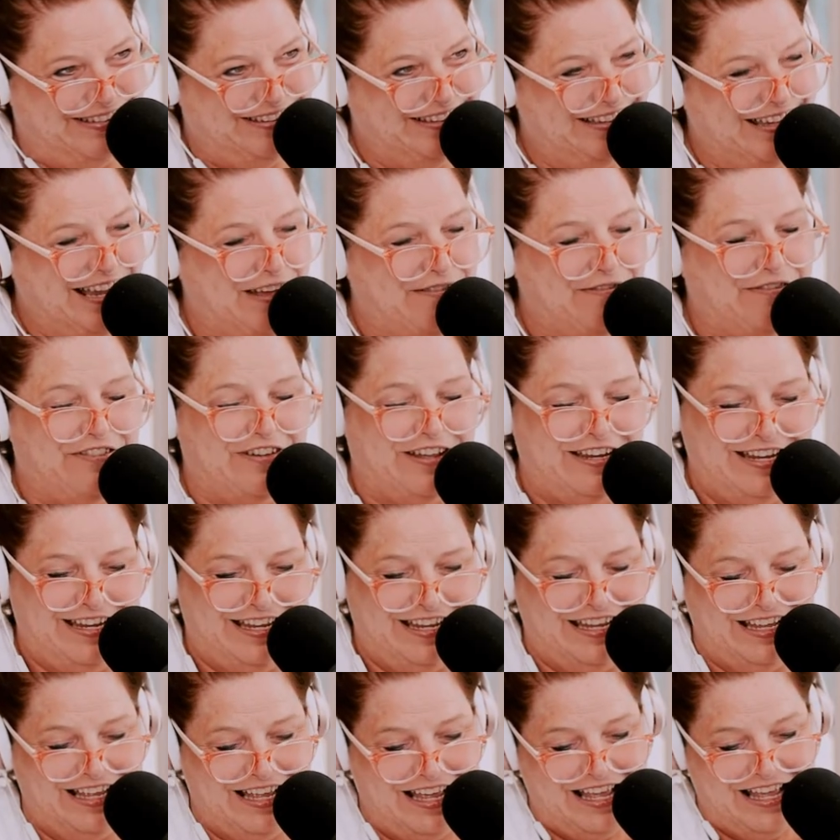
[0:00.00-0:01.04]
so. isn't that
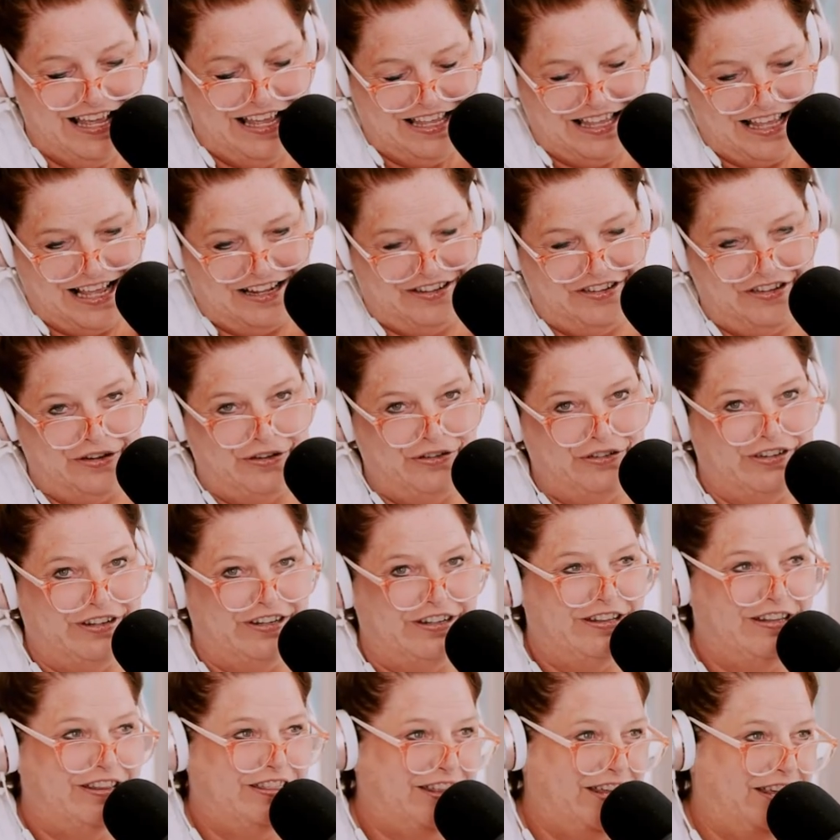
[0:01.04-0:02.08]
funny? Yep. That's usually
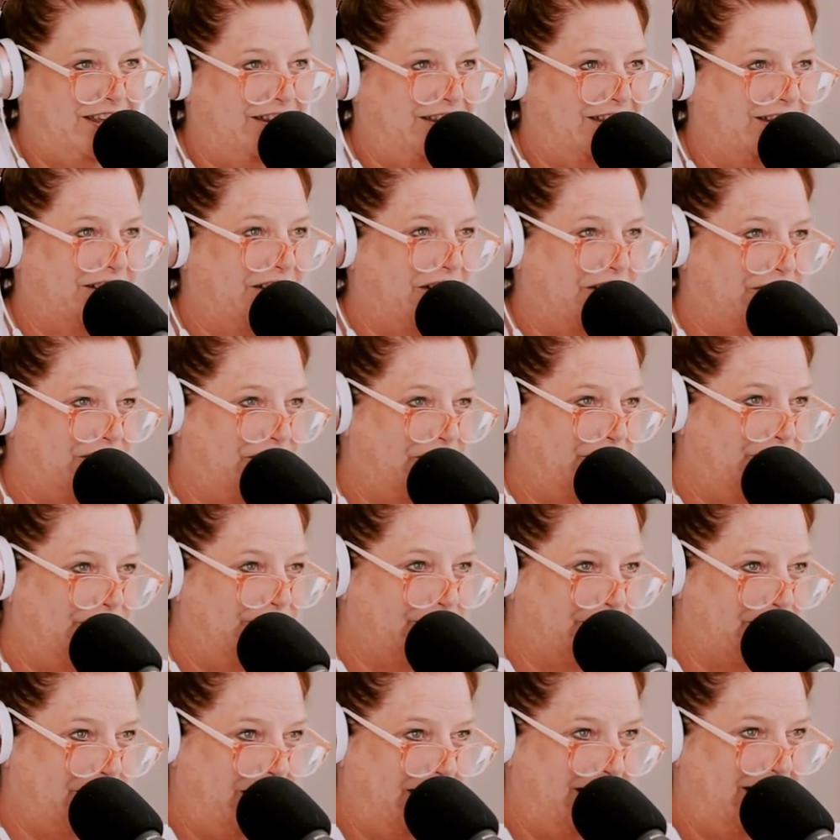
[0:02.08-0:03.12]
the thing that cartoons
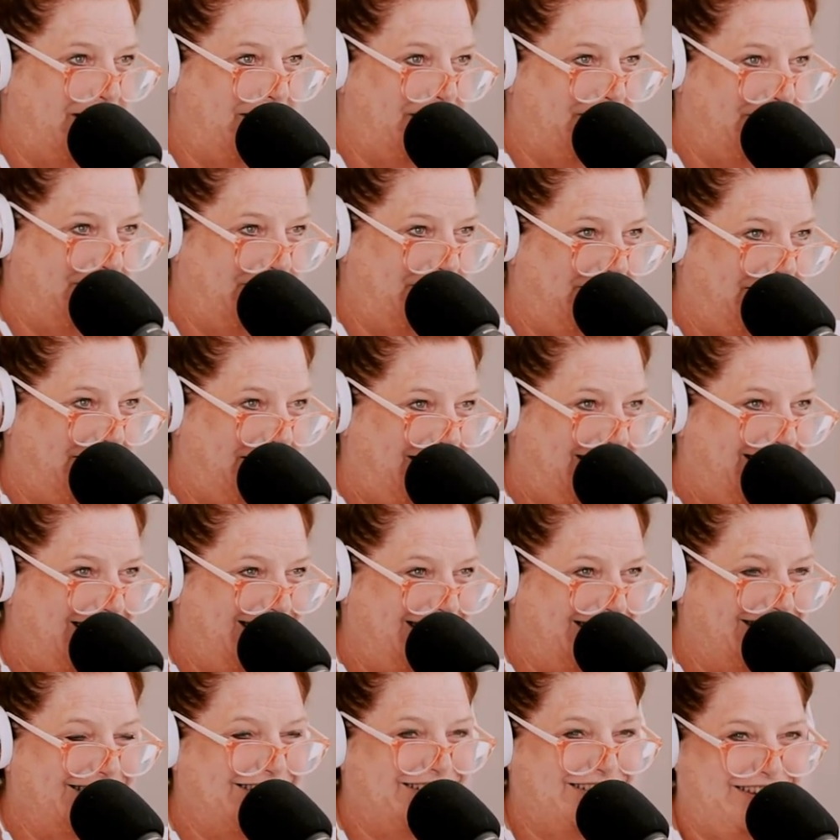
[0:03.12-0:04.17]
are made of
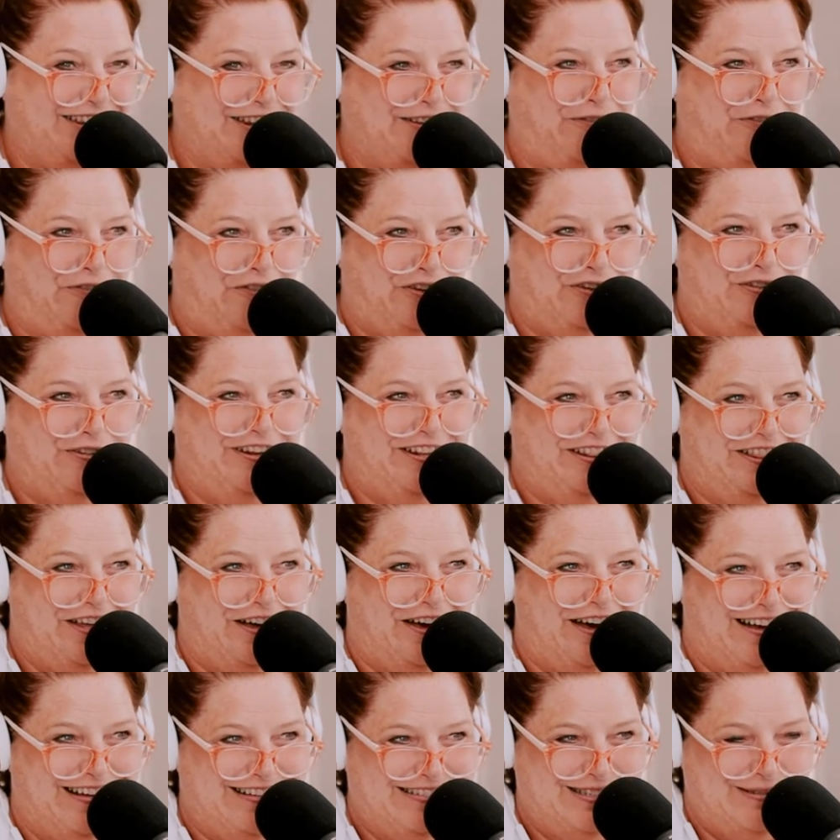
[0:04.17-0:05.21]
is the food at the
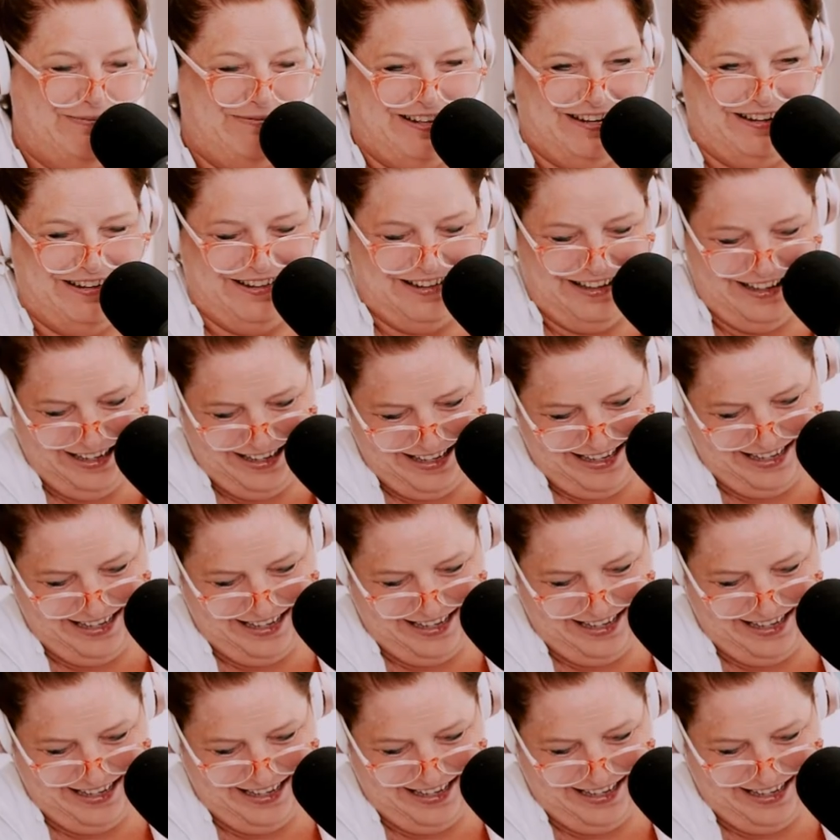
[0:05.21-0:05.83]
hospital